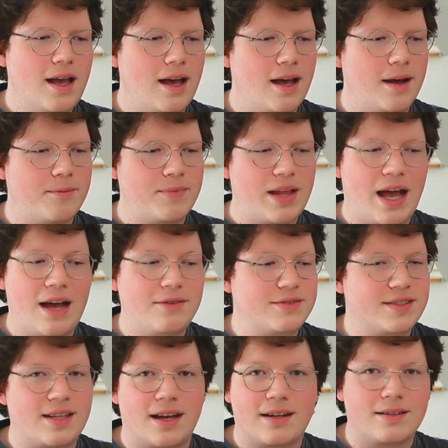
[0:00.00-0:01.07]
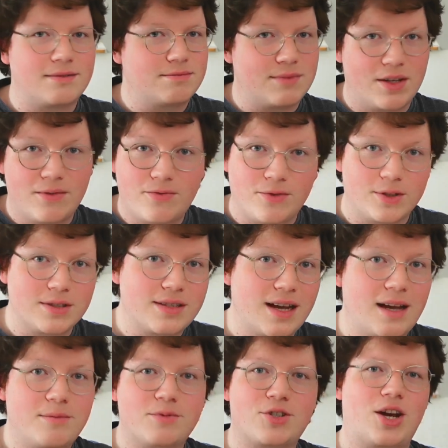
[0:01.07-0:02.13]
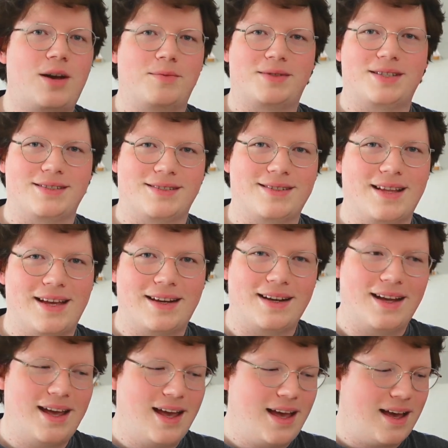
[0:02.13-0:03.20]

um, I've started a full time job since then.